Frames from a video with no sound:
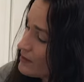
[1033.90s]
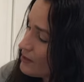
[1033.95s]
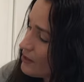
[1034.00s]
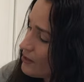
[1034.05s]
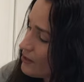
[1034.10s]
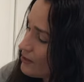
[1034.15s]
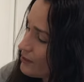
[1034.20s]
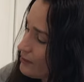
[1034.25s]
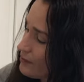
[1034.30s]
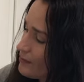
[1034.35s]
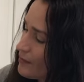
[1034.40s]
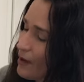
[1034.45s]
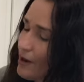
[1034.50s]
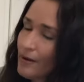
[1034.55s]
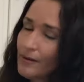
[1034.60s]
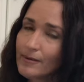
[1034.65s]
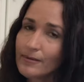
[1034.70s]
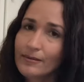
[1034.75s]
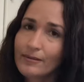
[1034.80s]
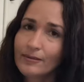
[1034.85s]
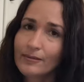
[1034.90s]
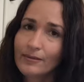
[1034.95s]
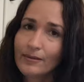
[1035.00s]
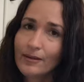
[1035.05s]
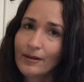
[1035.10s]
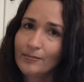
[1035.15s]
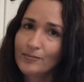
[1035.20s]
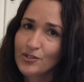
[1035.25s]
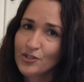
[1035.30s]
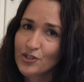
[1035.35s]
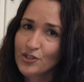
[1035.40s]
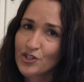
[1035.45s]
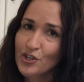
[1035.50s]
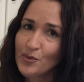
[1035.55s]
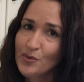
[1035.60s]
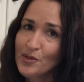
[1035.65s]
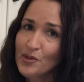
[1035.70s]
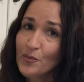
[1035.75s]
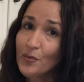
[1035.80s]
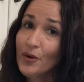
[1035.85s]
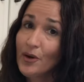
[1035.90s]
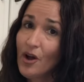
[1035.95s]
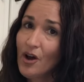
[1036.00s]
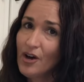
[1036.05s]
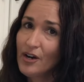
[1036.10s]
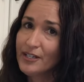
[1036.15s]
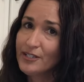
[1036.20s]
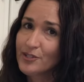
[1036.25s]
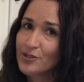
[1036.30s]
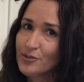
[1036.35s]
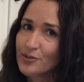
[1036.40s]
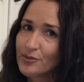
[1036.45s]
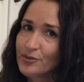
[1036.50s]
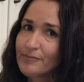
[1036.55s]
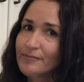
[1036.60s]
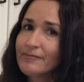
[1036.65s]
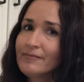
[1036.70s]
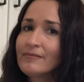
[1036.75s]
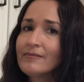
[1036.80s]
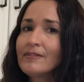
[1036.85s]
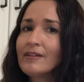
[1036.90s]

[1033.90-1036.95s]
So I'm just showing you what I do.